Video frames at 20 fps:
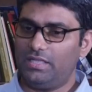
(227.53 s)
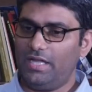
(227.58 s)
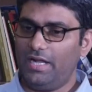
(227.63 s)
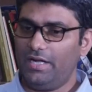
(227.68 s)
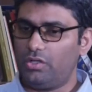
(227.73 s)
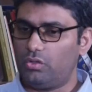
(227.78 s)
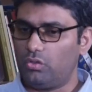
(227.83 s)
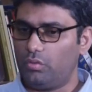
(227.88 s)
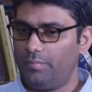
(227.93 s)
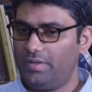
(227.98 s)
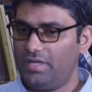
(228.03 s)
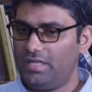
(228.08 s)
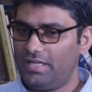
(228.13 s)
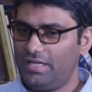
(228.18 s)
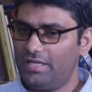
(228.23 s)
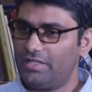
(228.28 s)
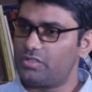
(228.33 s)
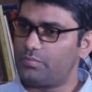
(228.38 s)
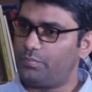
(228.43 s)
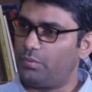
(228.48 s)
that domain and
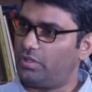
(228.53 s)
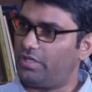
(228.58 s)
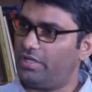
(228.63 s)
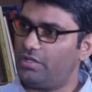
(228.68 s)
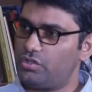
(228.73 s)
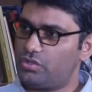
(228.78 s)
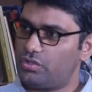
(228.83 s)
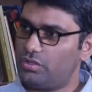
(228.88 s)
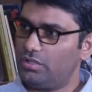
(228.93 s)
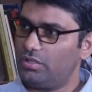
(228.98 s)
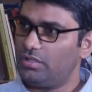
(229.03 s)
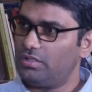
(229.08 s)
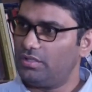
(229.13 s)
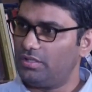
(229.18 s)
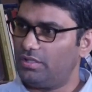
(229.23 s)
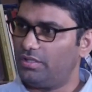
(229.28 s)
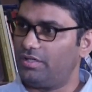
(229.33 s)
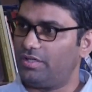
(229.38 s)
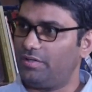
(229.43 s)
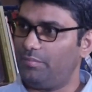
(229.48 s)
its potential
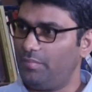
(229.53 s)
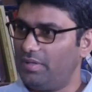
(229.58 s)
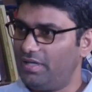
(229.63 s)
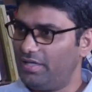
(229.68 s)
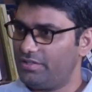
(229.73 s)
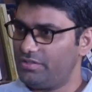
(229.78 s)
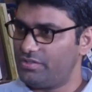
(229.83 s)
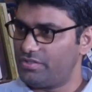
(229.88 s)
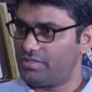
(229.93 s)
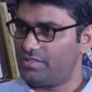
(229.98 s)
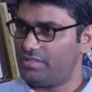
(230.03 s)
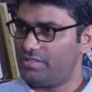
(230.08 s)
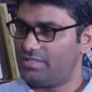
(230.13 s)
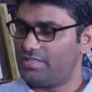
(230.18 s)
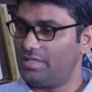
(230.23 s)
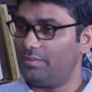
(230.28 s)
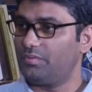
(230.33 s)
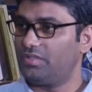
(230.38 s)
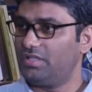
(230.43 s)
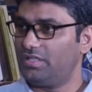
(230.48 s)
remains
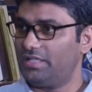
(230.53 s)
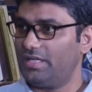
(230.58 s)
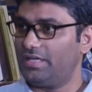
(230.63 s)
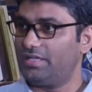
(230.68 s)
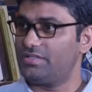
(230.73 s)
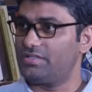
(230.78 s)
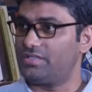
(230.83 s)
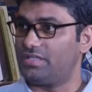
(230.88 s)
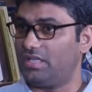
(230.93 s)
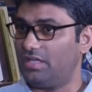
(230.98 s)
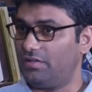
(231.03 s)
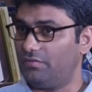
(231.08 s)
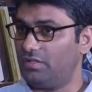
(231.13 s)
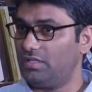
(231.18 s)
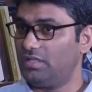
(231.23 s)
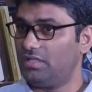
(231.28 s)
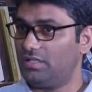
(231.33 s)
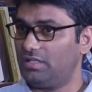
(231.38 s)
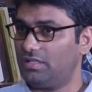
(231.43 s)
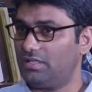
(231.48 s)
something that is
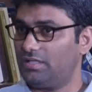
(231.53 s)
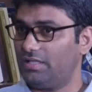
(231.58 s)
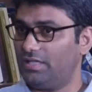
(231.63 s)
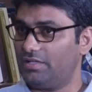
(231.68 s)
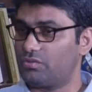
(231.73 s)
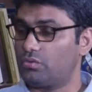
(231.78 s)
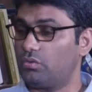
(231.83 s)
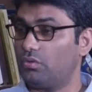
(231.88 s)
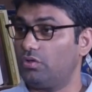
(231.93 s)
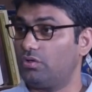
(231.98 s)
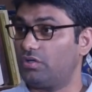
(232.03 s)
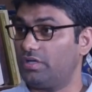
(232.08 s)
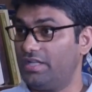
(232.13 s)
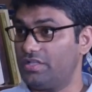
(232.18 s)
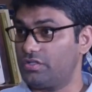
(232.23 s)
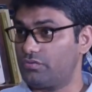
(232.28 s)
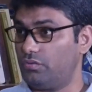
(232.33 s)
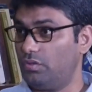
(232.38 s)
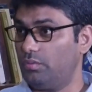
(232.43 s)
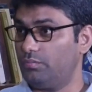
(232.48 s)
given, that's going to
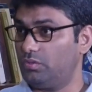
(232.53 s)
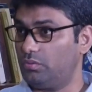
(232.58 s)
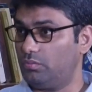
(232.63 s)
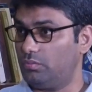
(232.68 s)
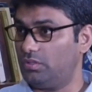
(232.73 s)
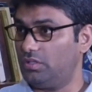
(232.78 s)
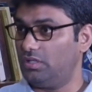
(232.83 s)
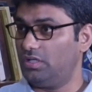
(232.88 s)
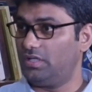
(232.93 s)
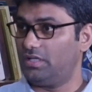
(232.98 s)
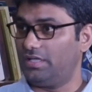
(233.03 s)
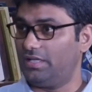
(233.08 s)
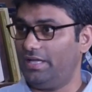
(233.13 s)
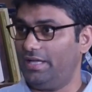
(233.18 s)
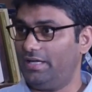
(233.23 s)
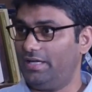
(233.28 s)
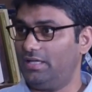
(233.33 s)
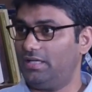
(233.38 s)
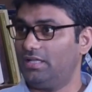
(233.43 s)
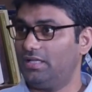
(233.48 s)
transform the world.
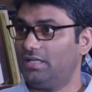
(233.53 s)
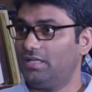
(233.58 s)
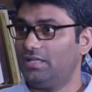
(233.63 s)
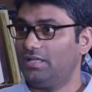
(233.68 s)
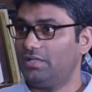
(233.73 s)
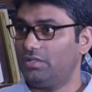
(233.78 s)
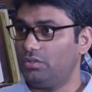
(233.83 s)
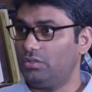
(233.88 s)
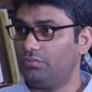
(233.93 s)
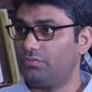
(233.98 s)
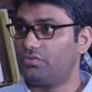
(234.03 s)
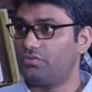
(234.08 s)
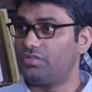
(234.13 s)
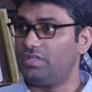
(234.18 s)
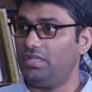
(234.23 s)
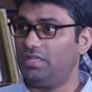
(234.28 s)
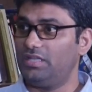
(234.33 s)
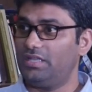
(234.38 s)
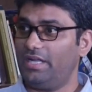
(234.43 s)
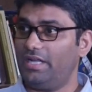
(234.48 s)
And you've
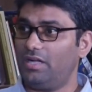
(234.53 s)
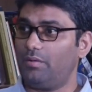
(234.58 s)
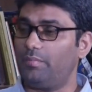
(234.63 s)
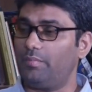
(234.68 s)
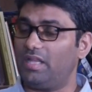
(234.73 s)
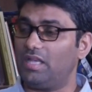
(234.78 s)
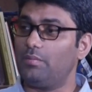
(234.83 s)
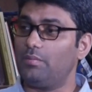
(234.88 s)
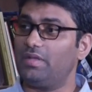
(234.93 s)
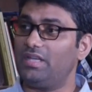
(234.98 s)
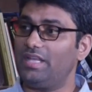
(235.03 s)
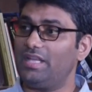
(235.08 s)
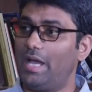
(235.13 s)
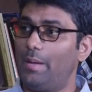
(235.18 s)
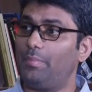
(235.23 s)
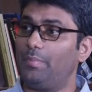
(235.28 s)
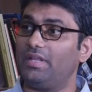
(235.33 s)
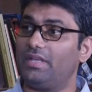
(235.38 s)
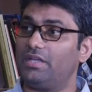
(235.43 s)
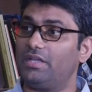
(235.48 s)
seen that many
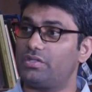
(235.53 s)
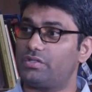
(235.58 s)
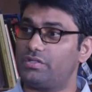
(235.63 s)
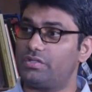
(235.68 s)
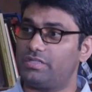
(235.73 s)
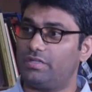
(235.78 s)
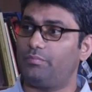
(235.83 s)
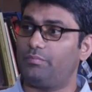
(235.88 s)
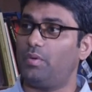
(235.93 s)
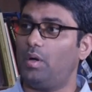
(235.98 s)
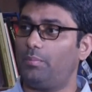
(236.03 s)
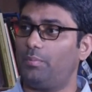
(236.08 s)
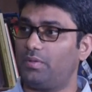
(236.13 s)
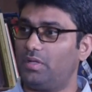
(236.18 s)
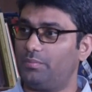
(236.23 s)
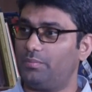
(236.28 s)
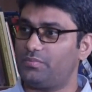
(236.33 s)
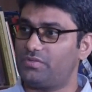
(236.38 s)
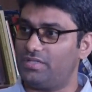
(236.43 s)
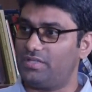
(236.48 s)
applications have popped
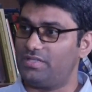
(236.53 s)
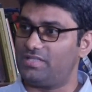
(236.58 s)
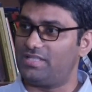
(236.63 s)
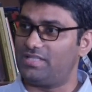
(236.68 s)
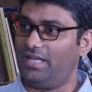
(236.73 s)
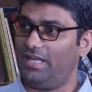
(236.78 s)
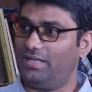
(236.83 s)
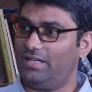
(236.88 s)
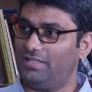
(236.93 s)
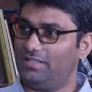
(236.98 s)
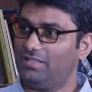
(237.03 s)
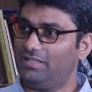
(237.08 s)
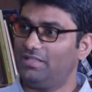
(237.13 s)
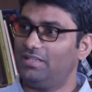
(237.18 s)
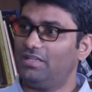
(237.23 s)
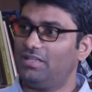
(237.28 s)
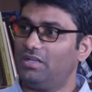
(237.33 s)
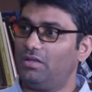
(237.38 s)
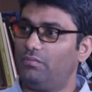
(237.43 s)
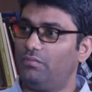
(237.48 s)
up since then,
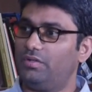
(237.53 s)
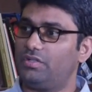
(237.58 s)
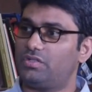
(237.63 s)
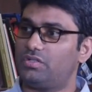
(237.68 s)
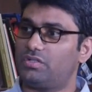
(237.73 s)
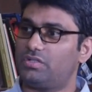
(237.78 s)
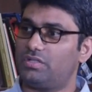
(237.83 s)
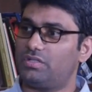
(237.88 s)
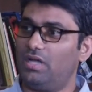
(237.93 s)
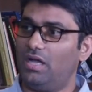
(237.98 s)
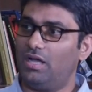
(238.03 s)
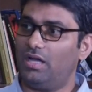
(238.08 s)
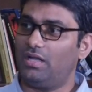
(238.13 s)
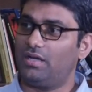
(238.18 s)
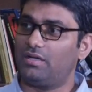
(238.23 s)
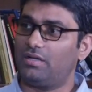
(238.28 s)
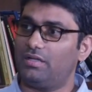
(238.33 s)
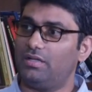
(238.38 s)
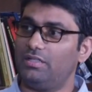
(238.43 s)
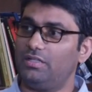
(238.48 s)
which
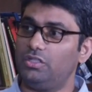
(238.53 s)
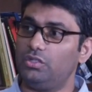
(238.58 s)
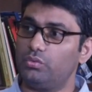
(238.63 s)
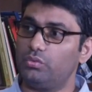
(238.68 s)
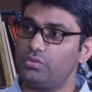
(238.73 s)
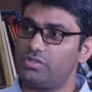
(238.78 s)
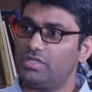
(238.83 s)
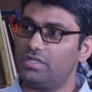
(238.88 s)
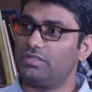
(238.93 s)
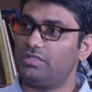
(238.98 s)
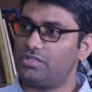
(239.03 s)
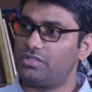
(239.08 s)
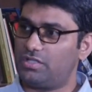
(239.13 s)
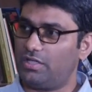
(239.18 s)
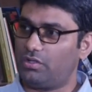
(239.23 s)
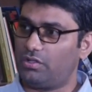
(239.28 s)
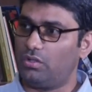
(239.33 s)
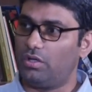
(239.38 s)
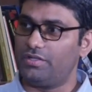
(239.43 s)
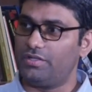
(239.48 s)
are using this
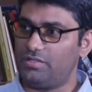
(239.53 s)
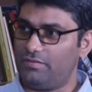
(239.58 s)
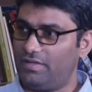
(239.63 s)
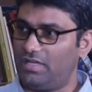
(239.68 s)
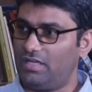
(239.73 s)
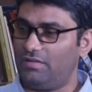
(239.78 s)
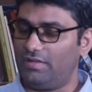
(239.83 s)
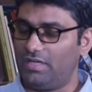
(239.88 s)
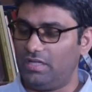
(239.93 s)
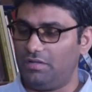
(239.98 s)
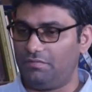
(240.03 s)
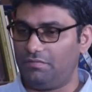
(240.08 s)
technology very, very